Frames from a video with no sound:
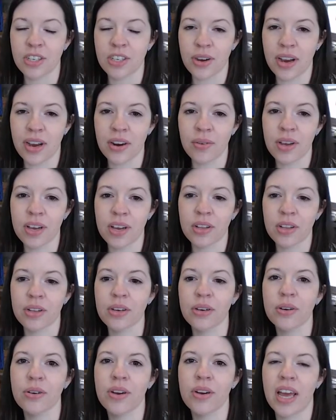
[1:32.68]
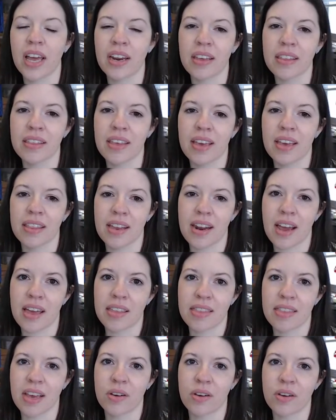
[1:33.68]
I try to include anything that
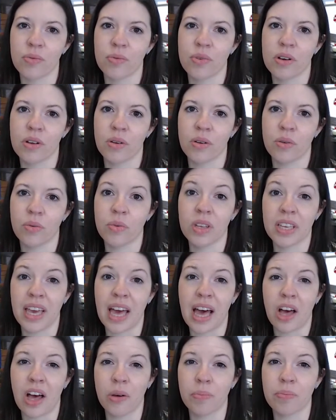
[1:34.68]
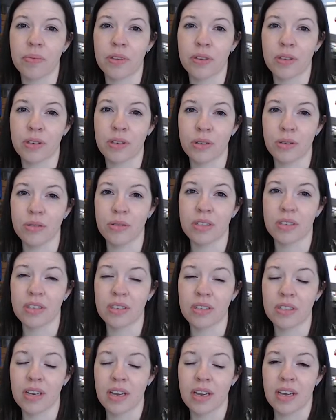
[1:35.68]
I think will really help the
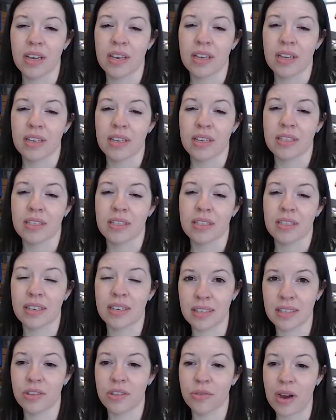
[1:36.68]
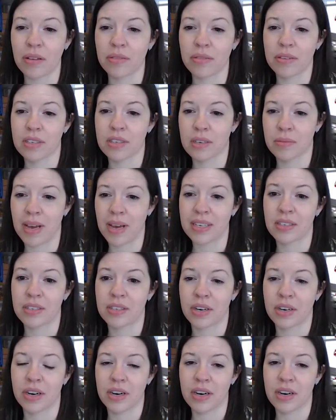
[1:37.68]
students succeed throughout the
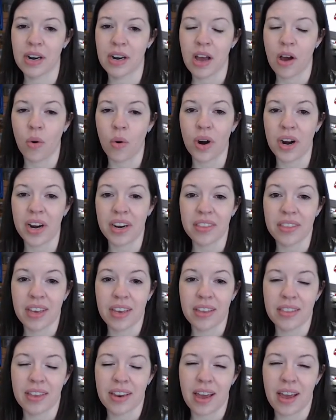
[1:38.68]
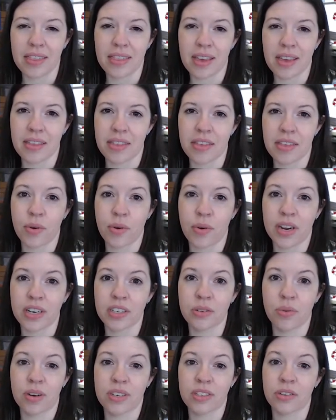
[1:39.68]
semester, or anything that I think they're
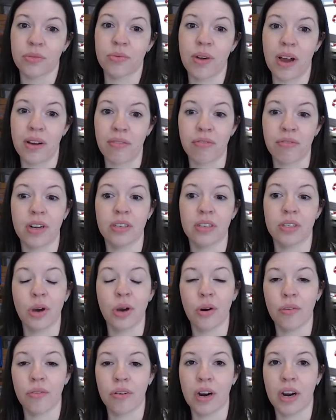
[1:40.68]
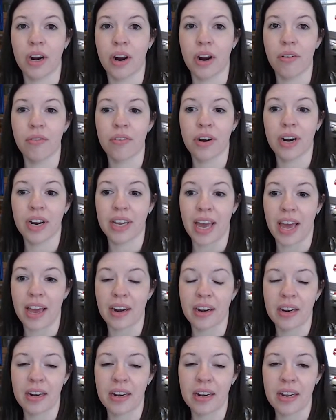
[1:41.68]
going to want to reference over and over
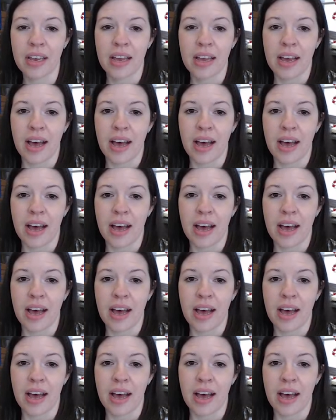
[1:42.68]
again.